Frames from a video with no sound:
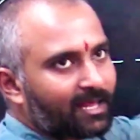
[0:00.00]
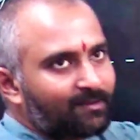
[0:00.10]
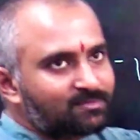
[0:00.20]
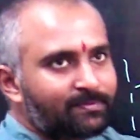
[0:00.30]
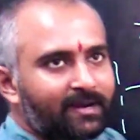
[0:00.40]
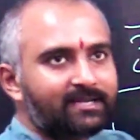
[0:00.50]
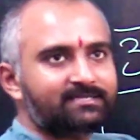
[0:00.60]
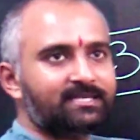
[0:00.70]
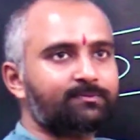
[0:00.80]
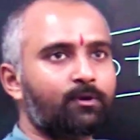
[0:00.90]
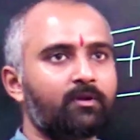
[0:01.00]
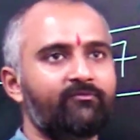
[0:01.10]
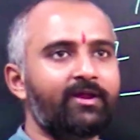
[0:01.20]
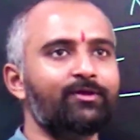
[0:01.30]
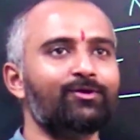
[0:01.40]
speed and distance problem where
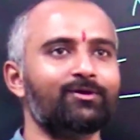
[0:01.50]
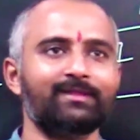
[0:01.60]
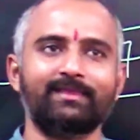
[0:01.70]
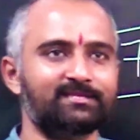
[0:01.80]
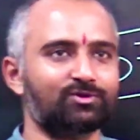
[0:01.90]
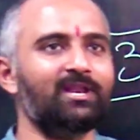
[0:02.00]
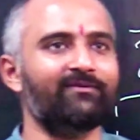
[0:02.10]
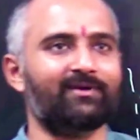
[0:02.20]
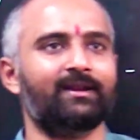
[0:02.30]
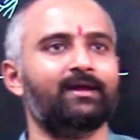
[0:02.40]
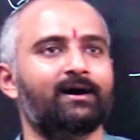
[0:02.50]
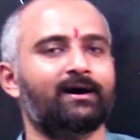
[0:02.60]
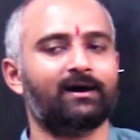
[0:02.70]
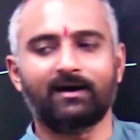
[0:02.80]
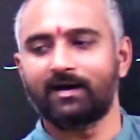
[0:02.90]
you know that there is only one
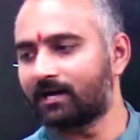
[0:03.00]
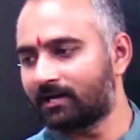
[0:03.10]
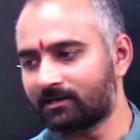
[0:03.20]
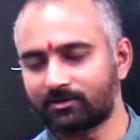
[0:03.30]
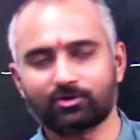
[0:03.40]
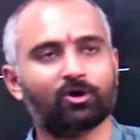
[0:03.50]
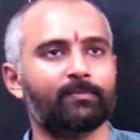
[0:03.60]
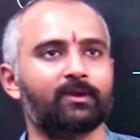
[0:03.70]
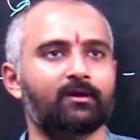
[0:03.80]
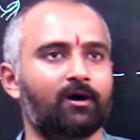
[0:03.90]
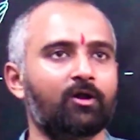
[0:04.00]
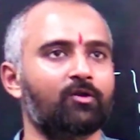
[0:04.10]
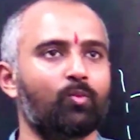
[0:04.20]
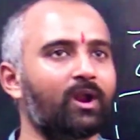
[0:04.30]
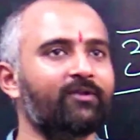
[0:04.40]
topic or
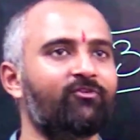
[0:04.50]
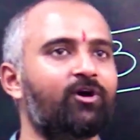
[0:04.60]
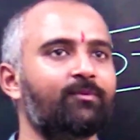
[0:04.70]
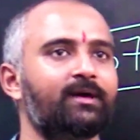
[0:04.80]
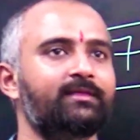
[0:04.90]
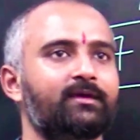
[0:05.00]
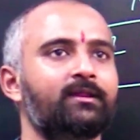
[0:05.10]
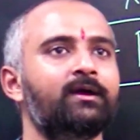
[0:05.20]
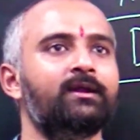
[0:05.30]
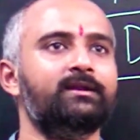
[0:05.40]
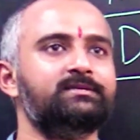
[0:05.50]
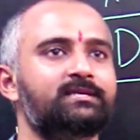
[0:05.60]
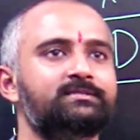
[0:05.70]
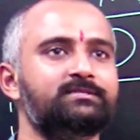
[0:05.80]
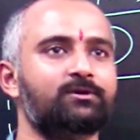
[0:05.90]
one formula there, distance
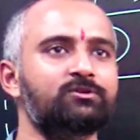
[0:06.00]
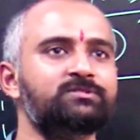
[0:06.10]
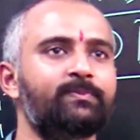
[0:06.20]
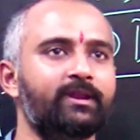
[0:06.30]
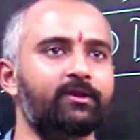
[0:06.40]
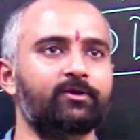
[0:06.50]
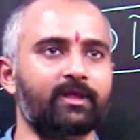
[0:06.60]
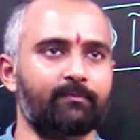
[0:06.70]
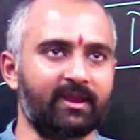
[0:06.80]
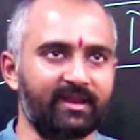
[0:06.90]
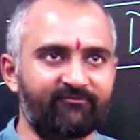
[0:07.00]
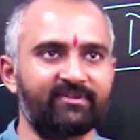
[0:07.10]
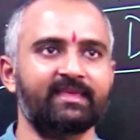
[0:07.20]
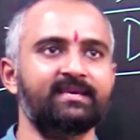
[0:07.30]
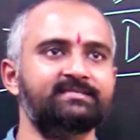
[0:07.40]
is equal to speed into time, and
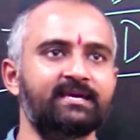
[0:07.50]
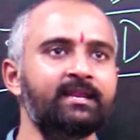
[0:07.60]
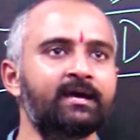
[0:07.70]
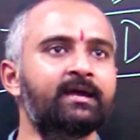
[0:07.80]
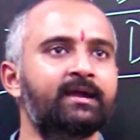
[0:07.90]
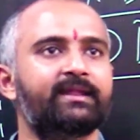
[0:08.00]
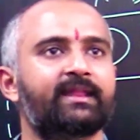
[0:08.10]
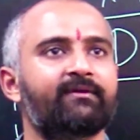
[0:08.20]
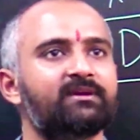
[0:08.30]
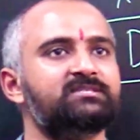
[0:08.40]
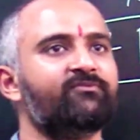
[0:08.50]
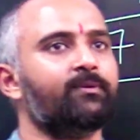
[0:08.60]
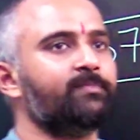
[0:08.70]
everything is a derivation from that.